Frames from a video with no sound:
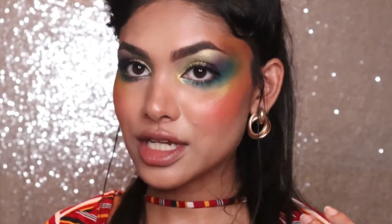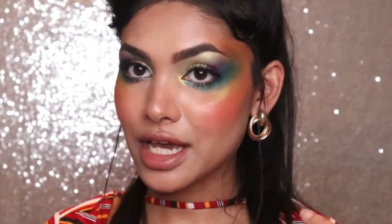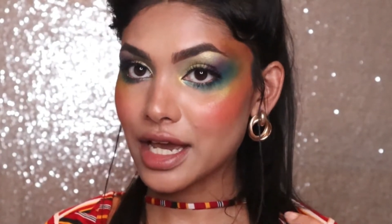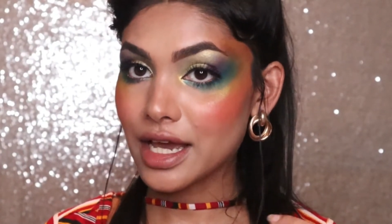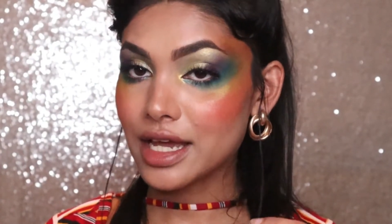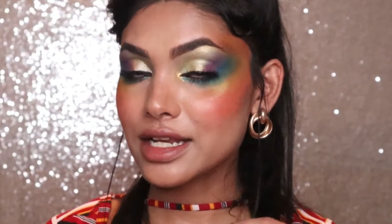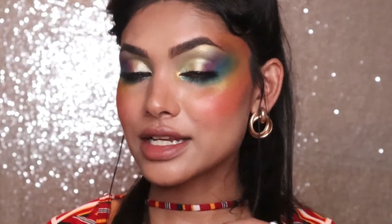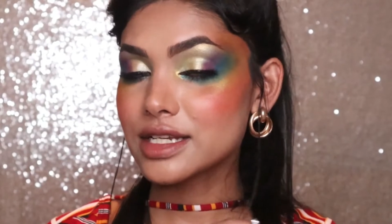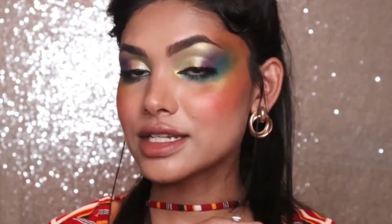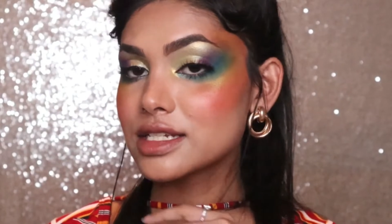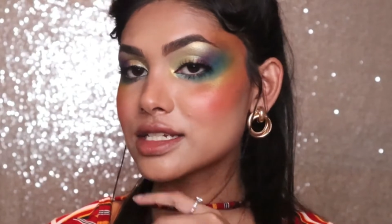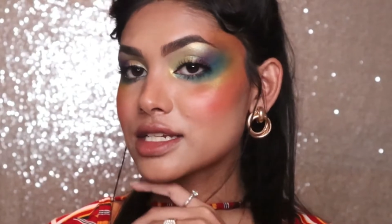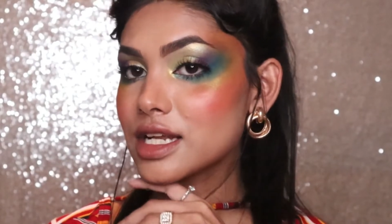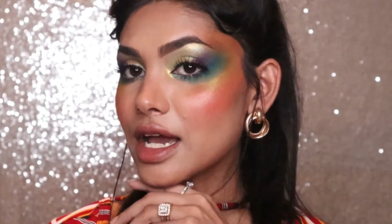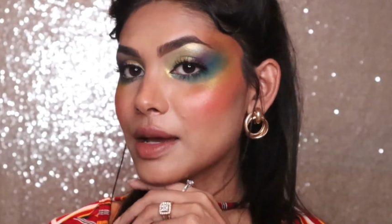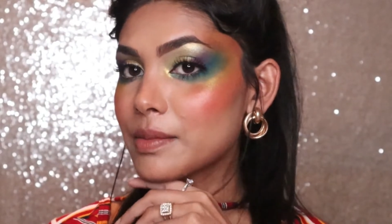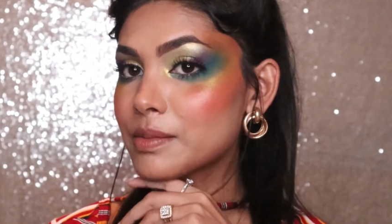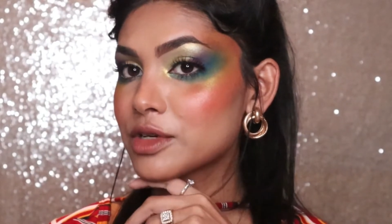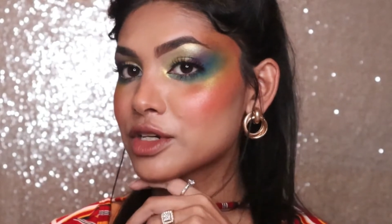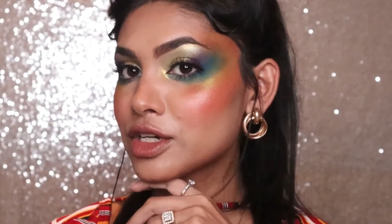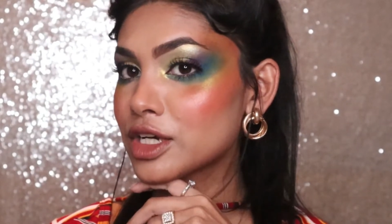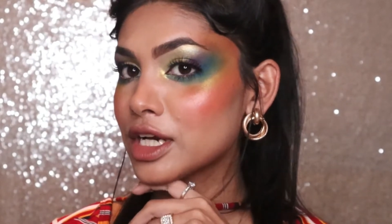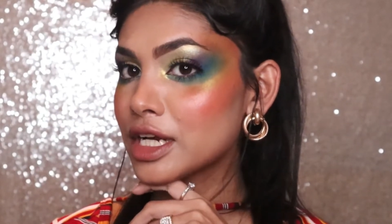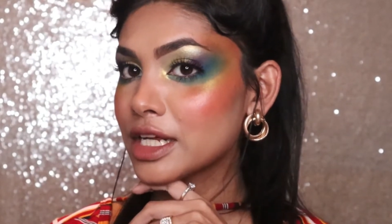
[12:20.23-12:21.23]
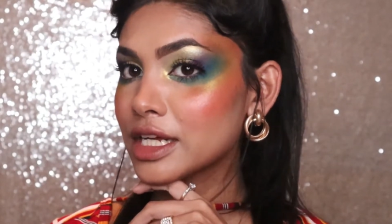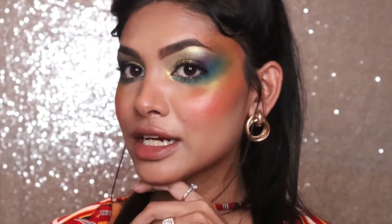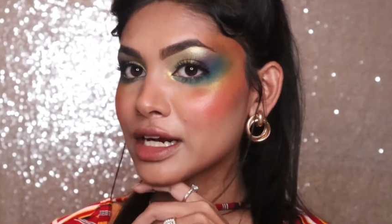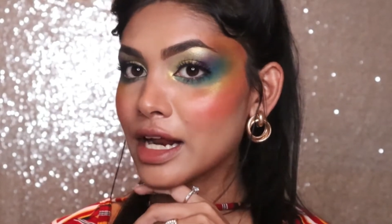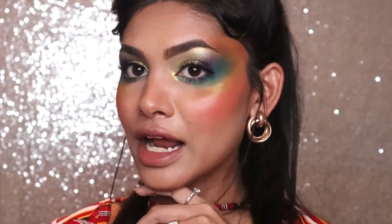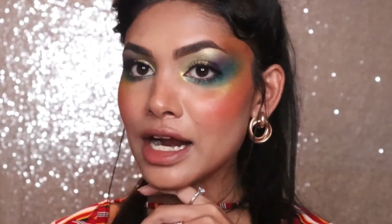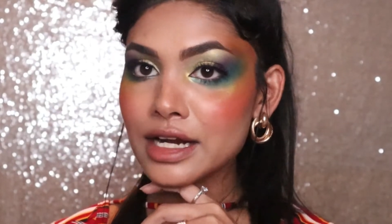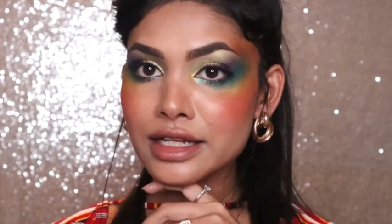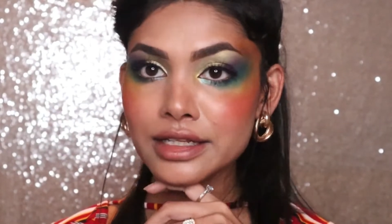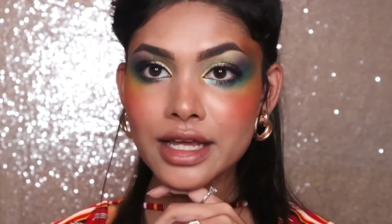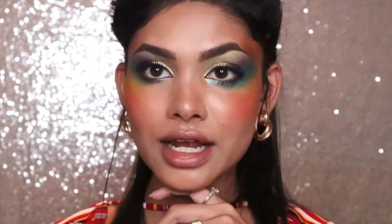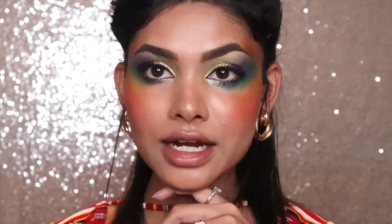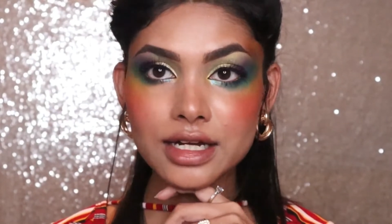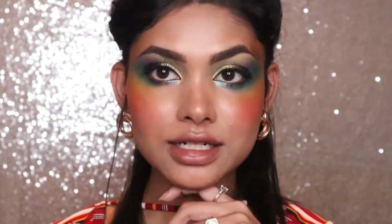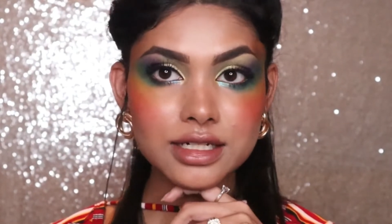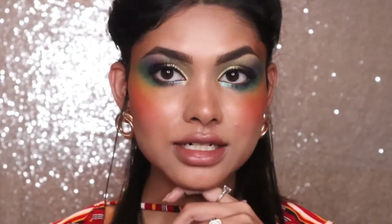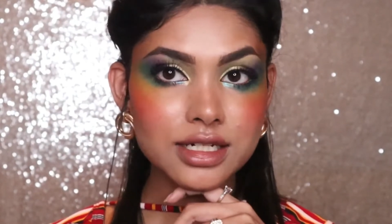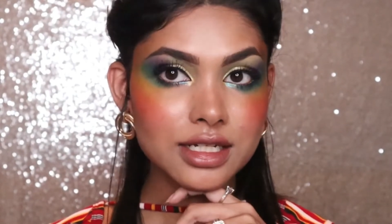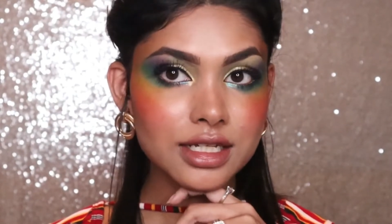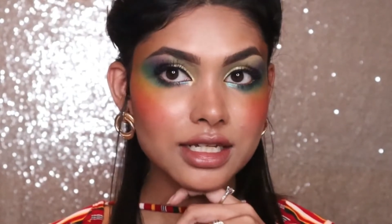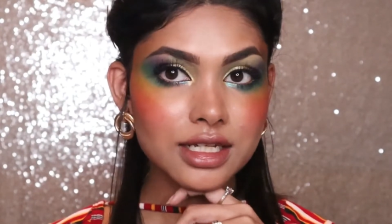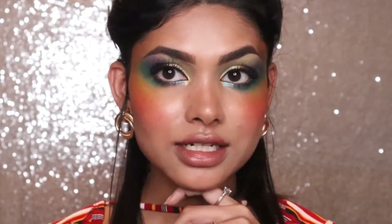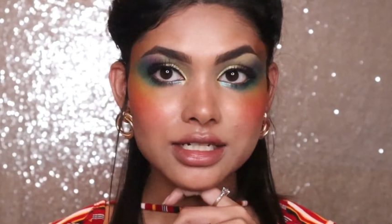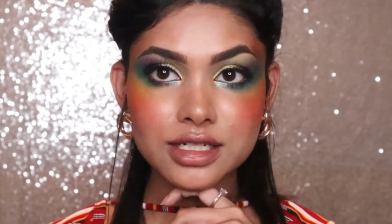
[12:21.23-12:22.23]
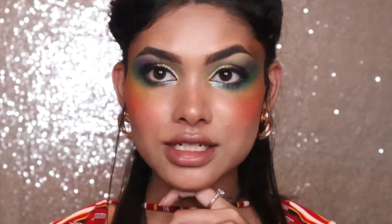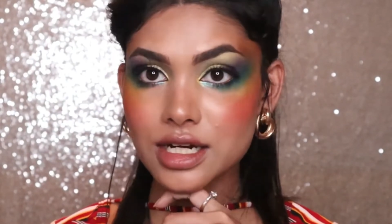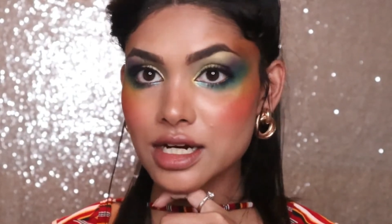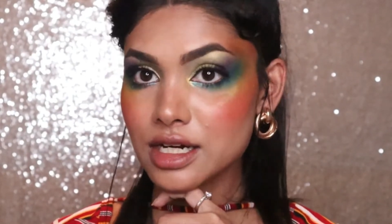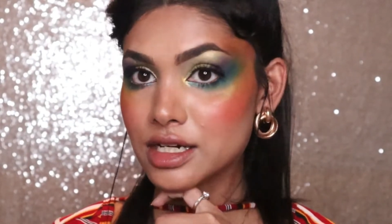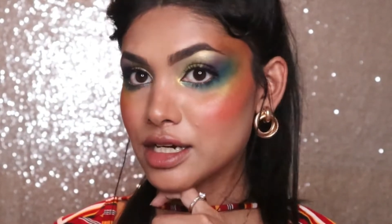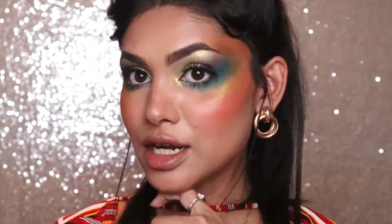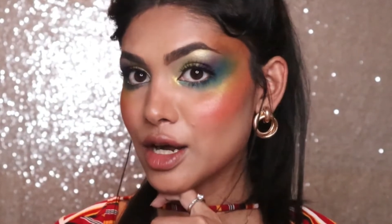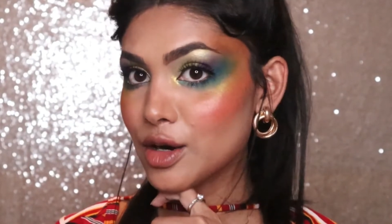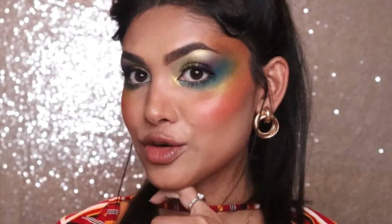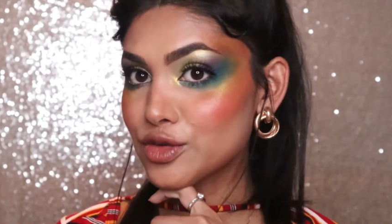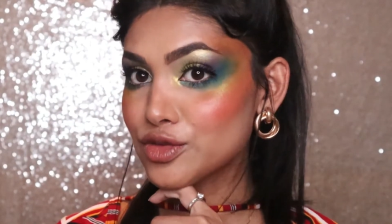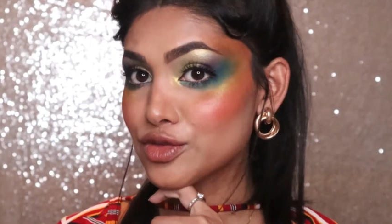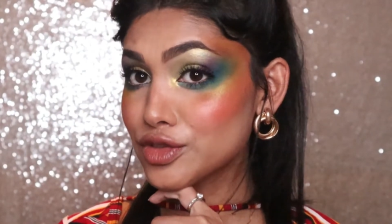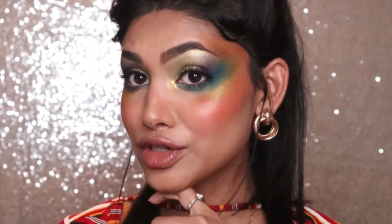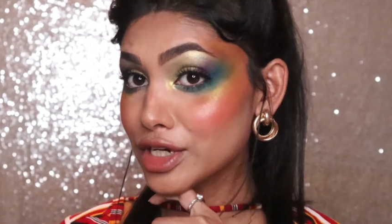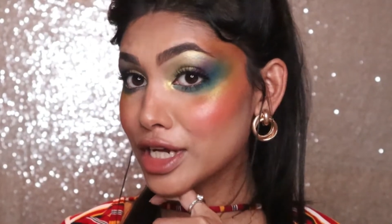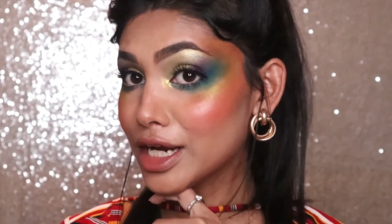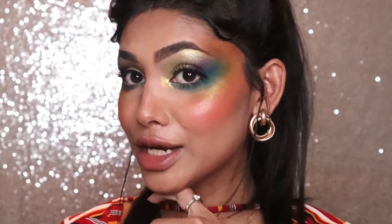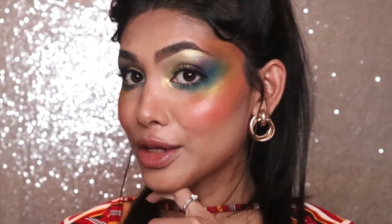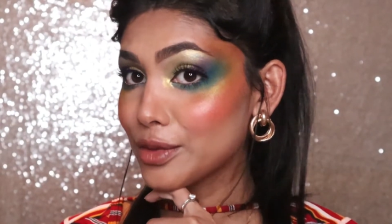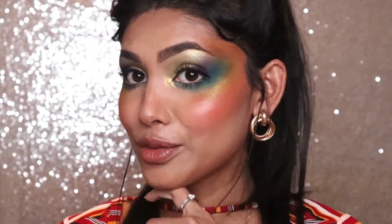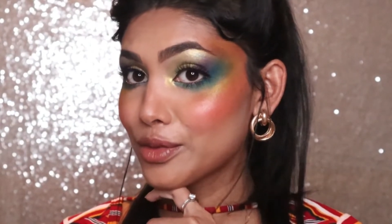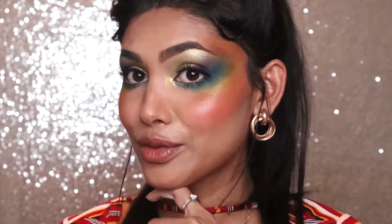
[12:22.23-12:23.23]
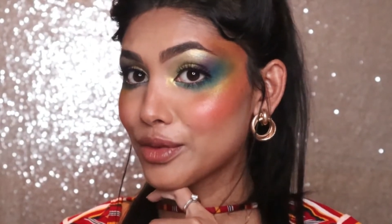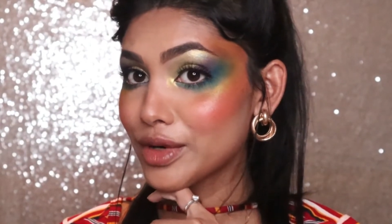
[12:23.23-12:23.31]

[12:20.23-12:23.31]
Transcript: and I'm really glad that it turned out really